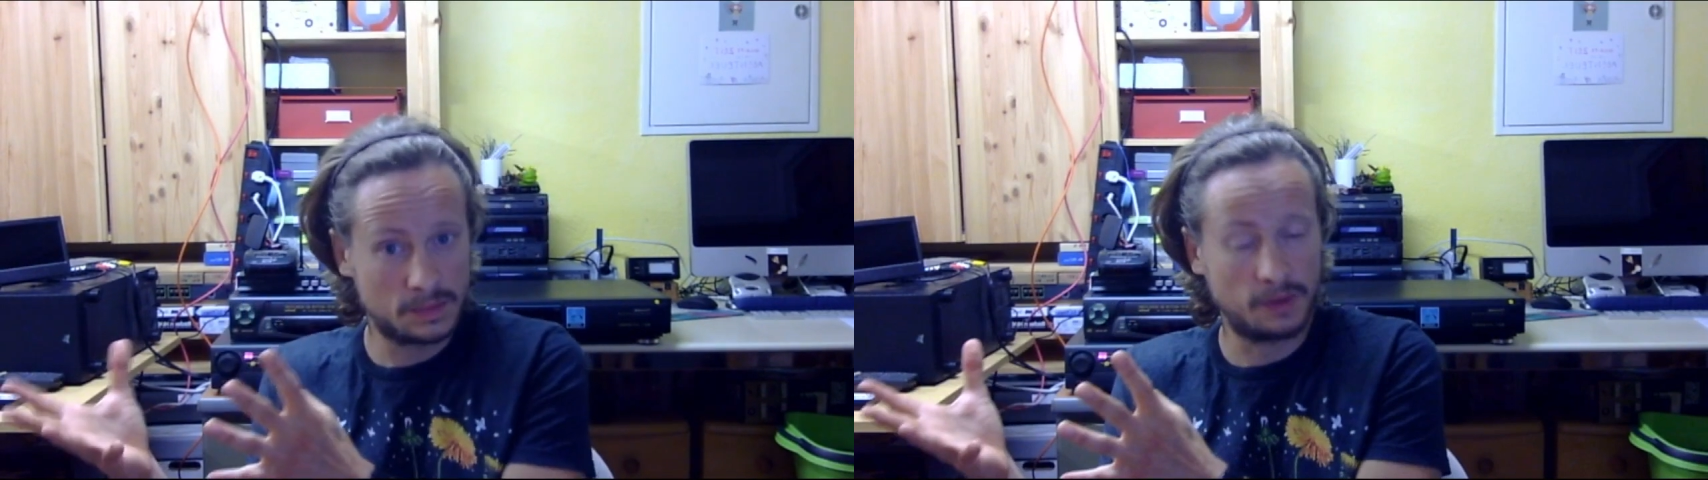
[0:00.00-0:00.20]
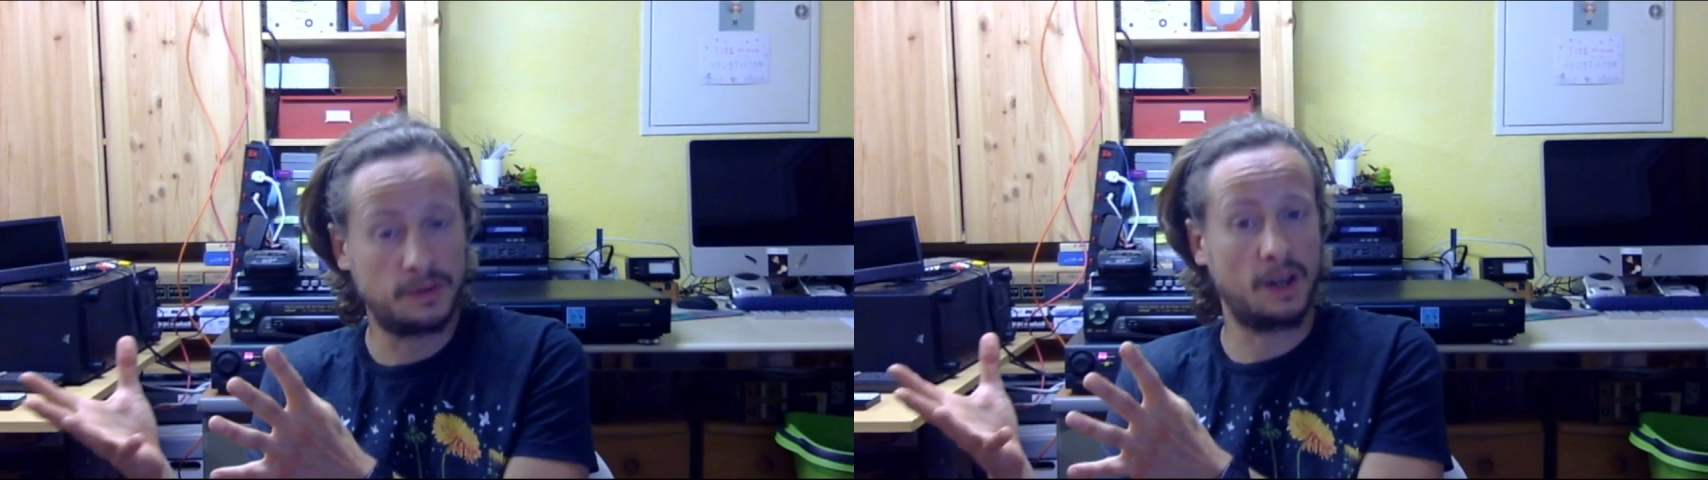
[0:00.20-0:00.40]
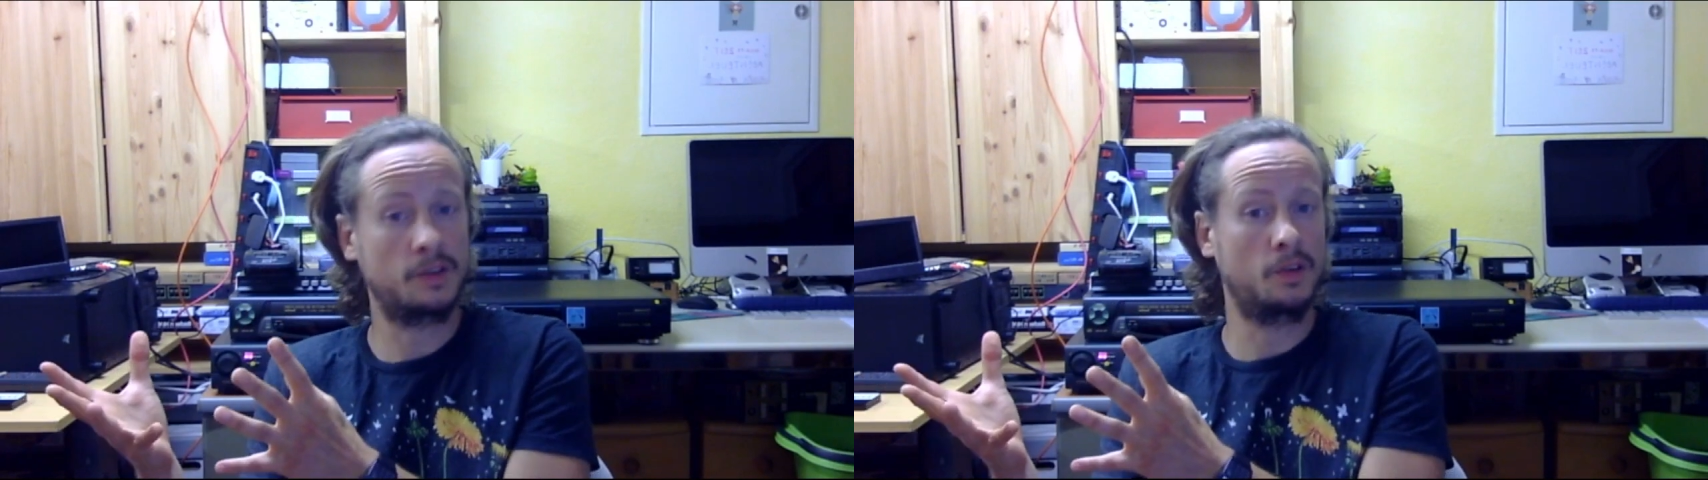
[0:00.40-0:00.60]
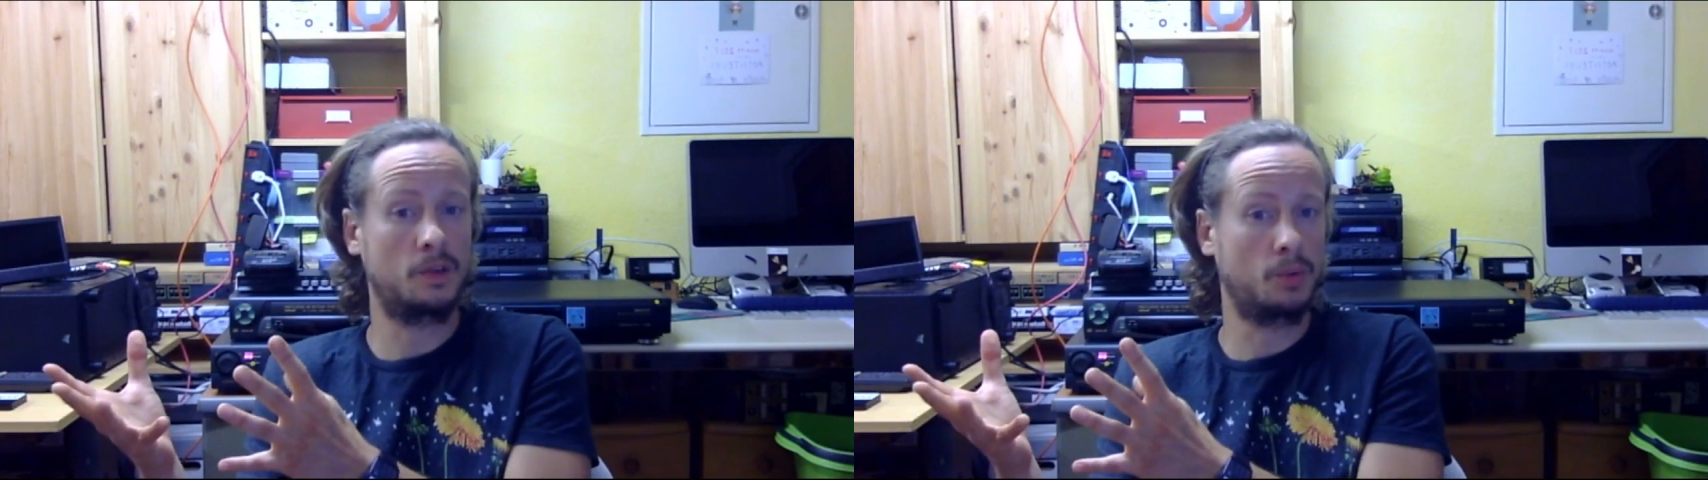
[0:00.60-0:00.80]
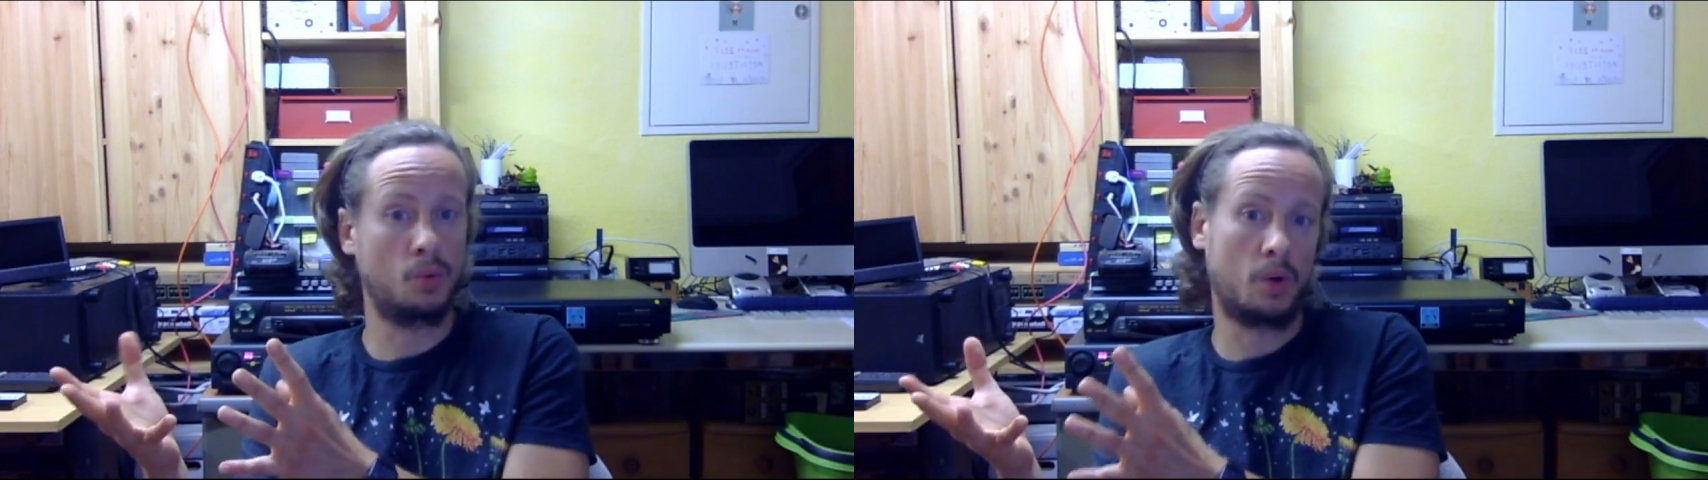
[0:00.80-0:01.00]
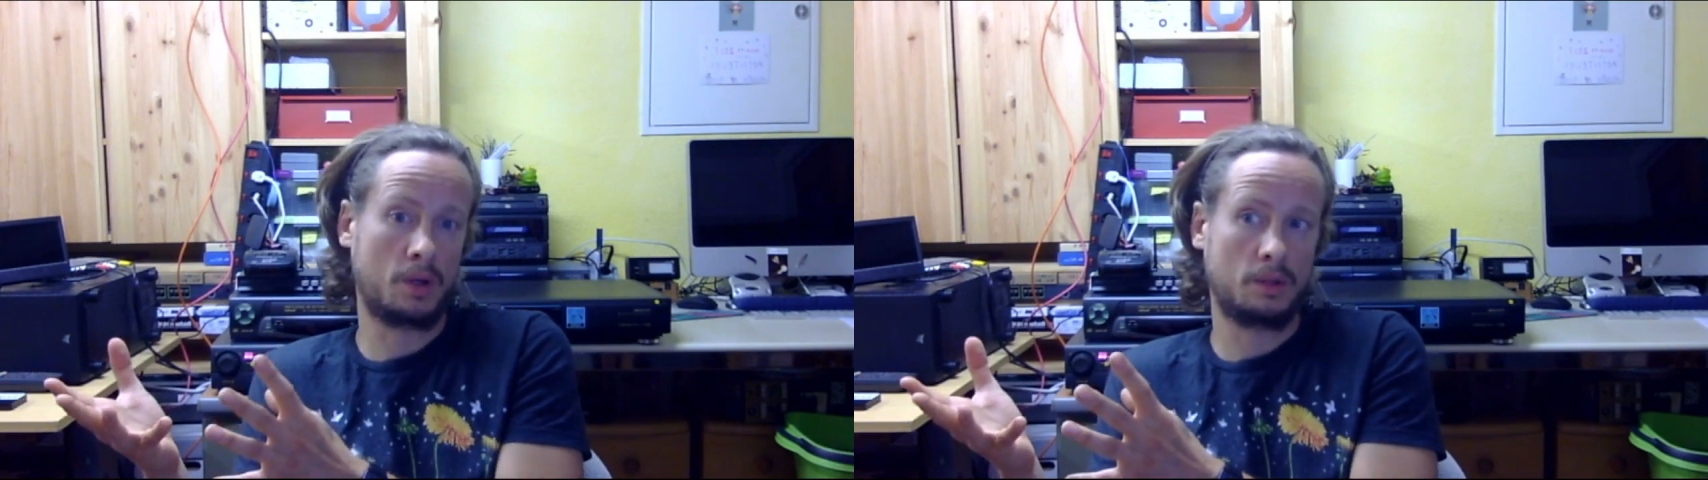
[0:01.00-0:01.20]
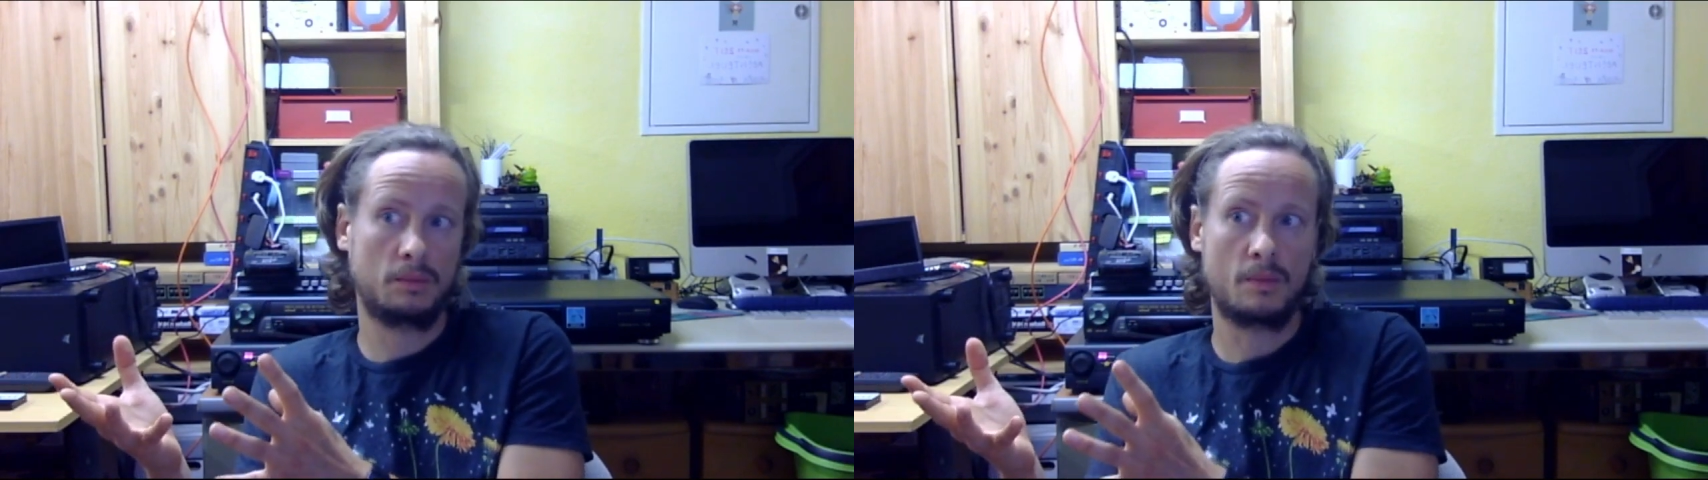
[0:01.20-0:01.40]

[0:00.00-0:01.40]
the file system to work.